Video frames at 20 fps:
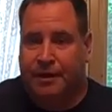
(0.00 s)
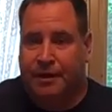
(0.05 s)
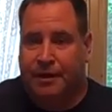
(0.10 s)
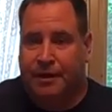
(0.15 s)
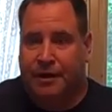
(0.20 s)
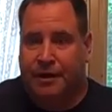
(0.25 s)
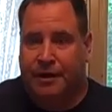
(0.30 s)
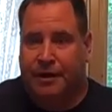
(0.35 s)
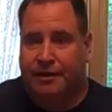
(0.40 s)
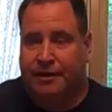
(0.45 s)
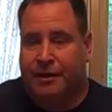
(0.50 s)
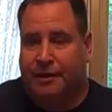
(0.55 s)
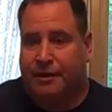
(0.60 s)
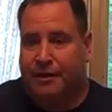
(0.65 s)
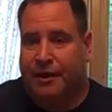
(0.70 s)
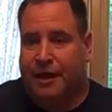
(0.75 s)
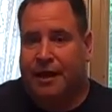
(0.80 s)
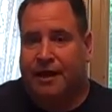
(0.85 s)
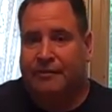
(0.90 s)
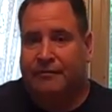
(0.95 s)
I think a
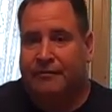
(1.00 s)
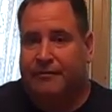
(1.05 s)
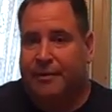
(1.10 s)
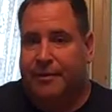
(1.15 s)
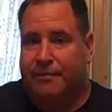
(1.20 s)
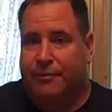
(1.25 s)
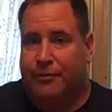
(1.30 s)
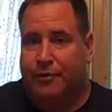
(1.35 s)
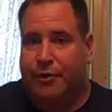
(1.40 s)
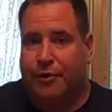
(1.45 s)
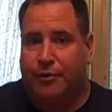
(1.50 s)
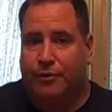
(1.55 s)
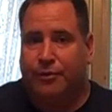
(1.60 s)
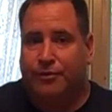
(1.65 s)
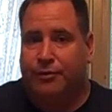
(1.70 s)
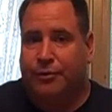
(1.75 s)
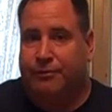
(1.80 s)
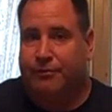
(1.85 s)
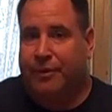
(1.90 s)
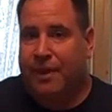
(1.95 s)
lot of people were going
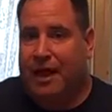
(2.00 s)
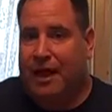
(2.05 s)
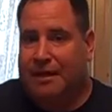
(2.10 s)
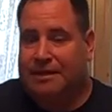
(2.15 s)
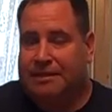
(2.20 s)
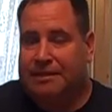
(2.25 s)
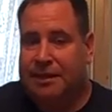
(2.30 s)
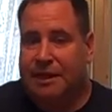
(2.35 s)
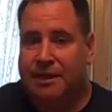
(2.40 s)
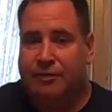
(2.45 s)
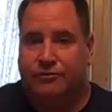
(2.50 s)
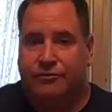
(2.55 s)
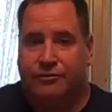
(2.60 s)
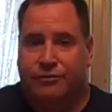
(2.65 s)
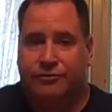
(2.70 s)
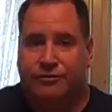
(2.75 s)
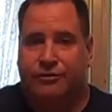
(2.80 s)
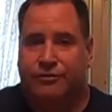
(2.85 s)
to a block schedule